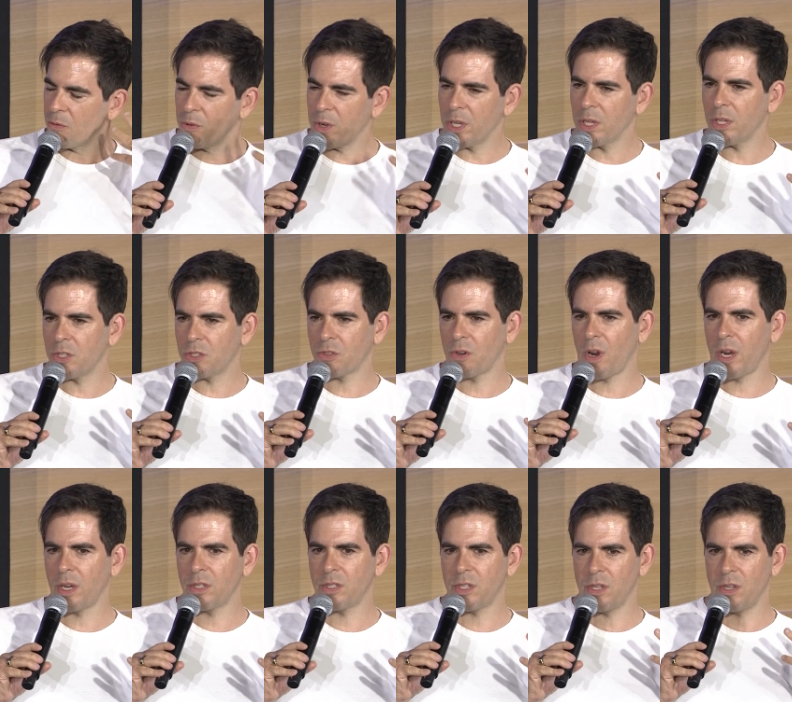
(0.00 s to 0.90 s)
really
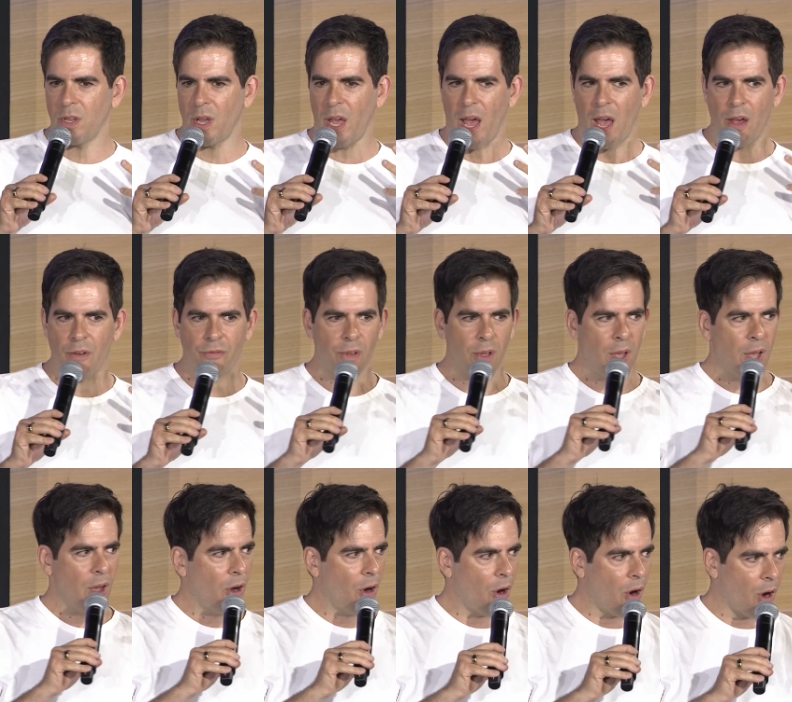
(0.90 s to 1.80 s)
trying to have
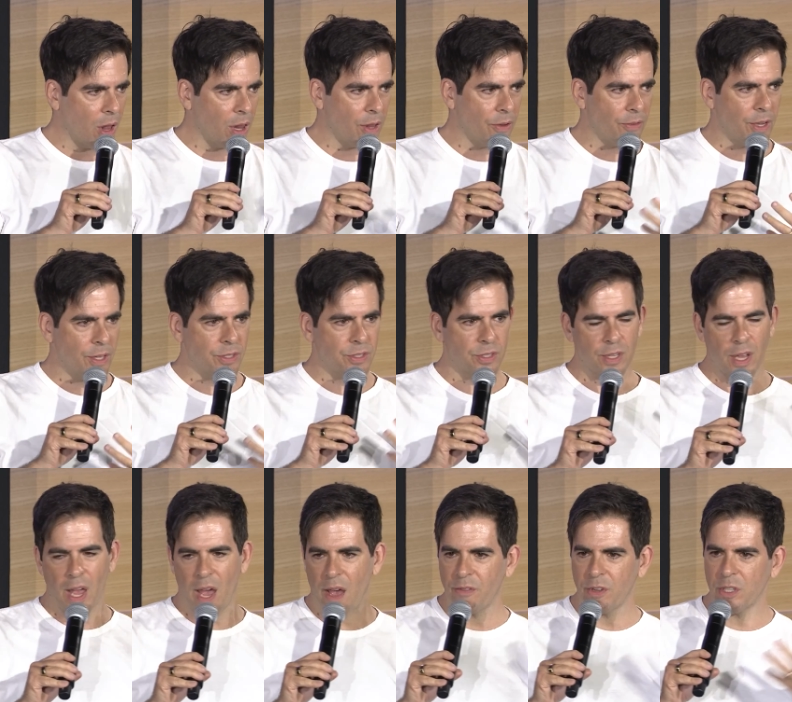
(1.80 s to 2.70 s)
all of us
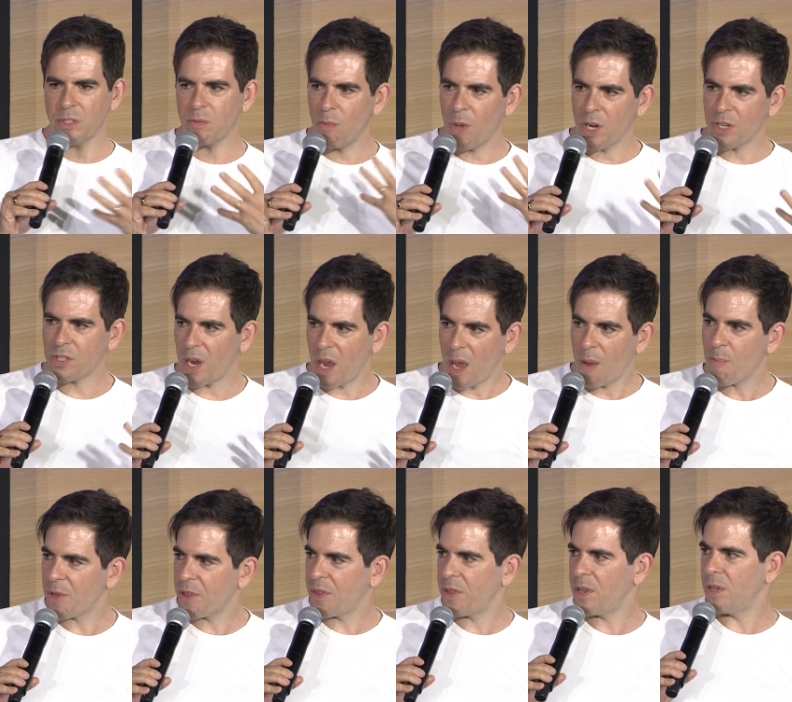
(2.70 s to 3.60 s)
having as much
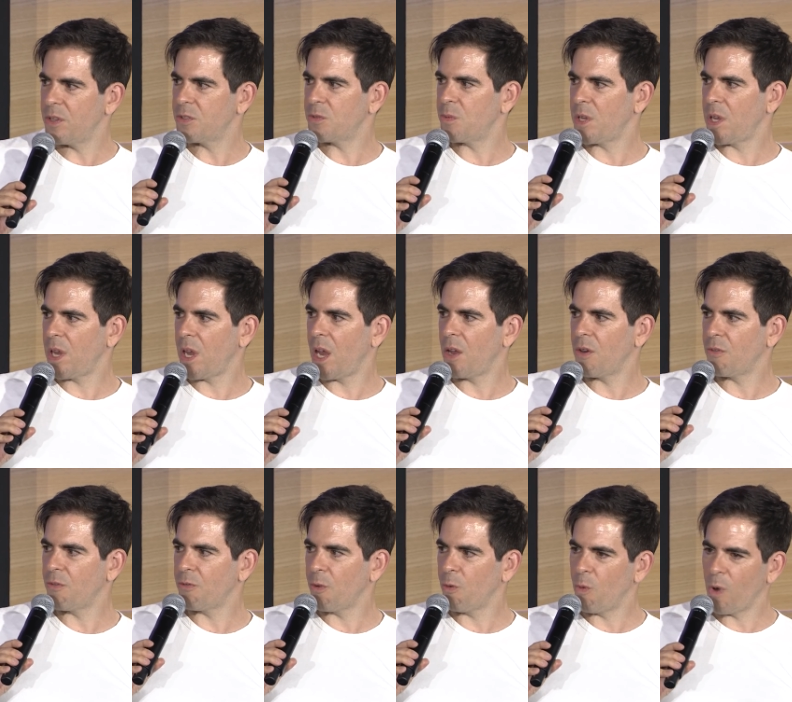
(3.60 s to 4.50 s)
empathy as we can
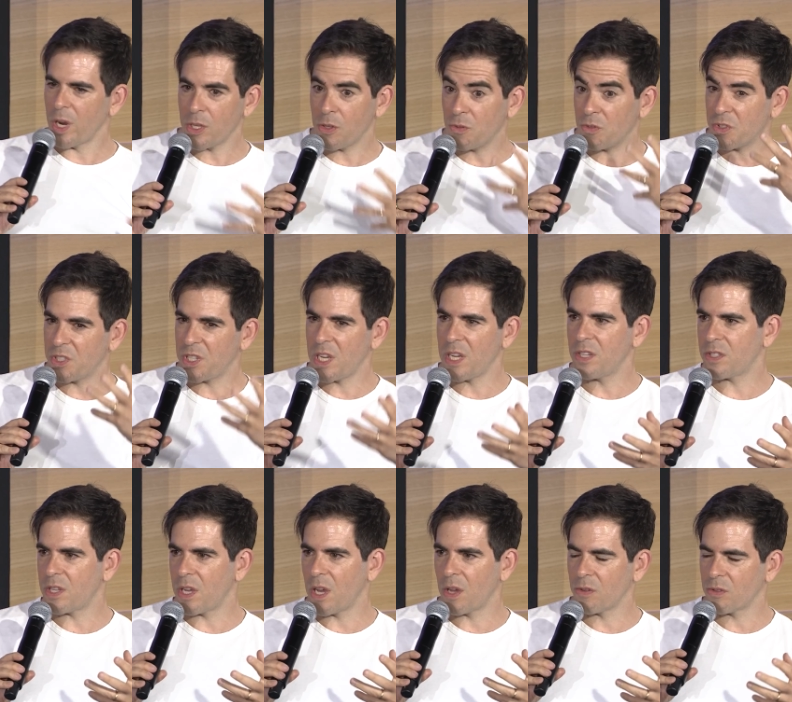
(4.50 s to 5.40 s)
for what you see as
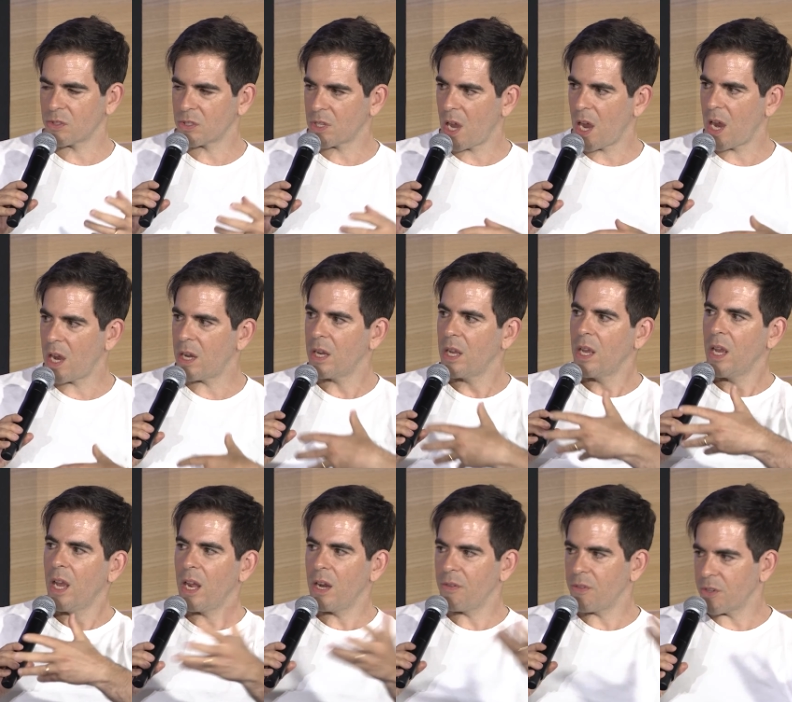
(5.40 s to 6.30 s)
the other side,
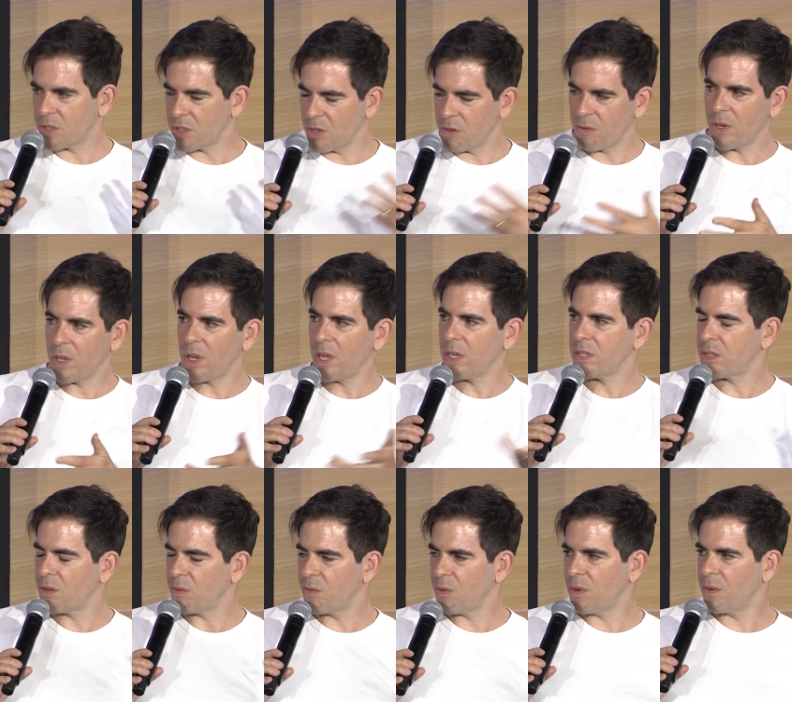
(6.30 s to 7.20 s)
and eventually you realize
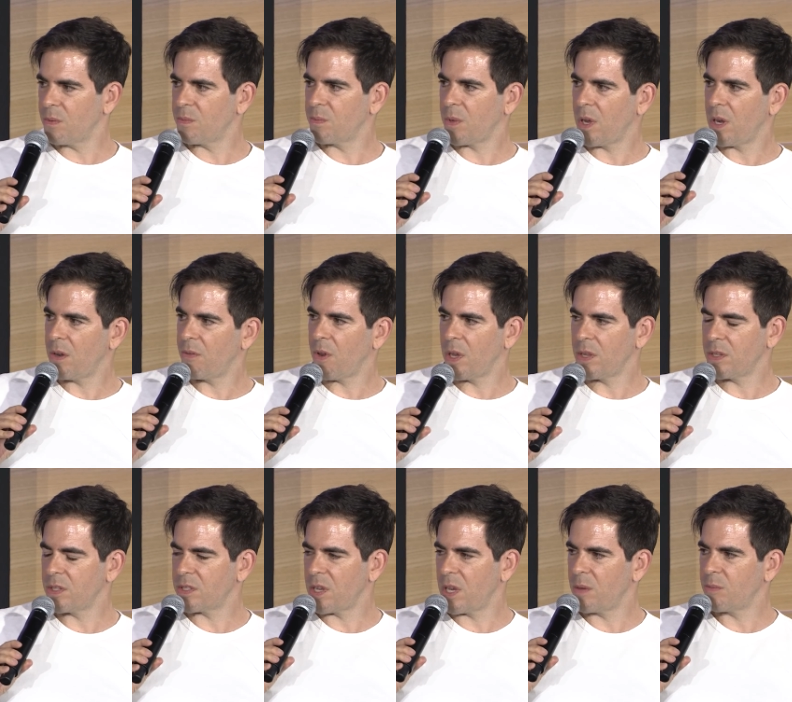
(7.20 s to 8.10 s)
that we're kind of on the
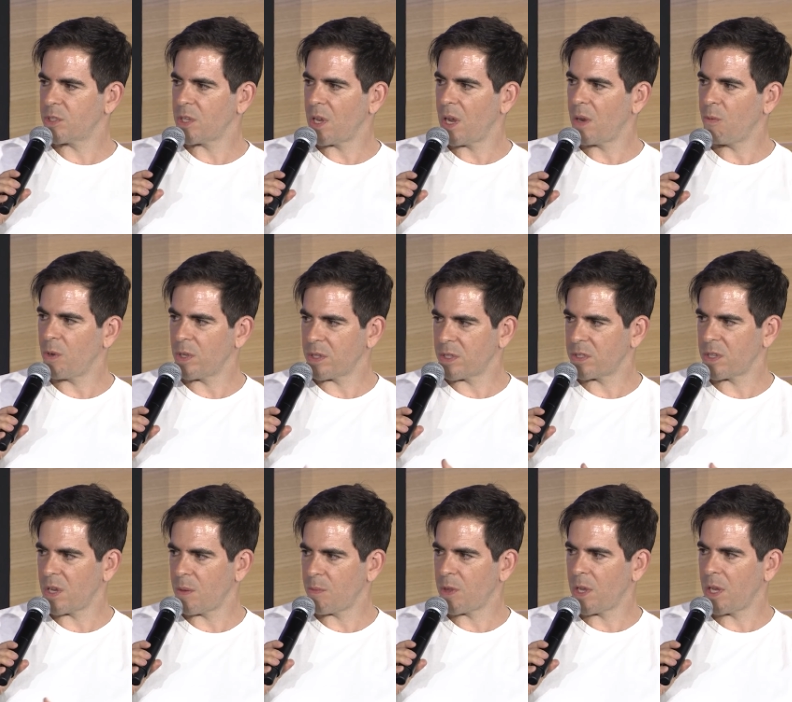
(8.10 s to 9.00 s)
same side, want the
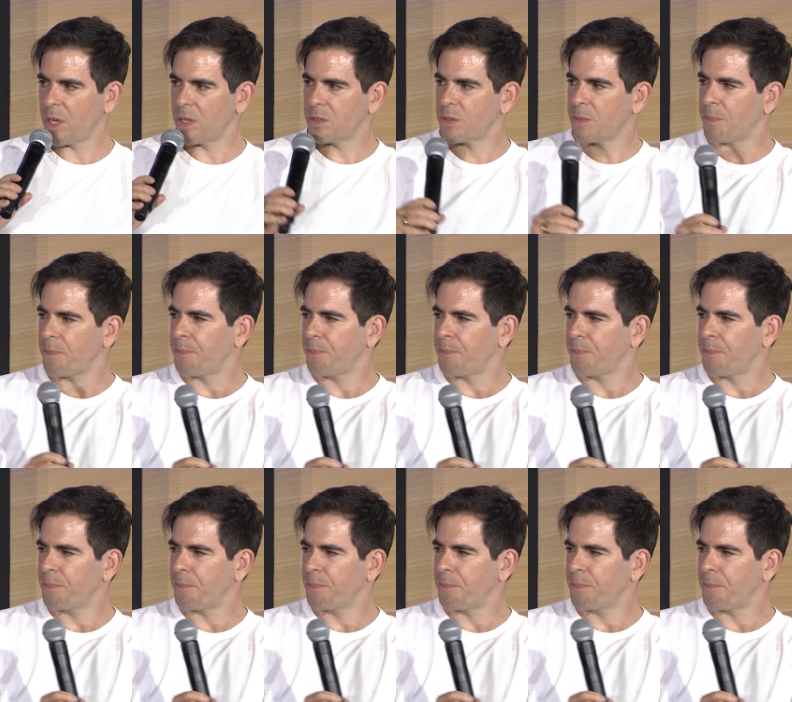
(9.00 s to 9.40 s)
same things.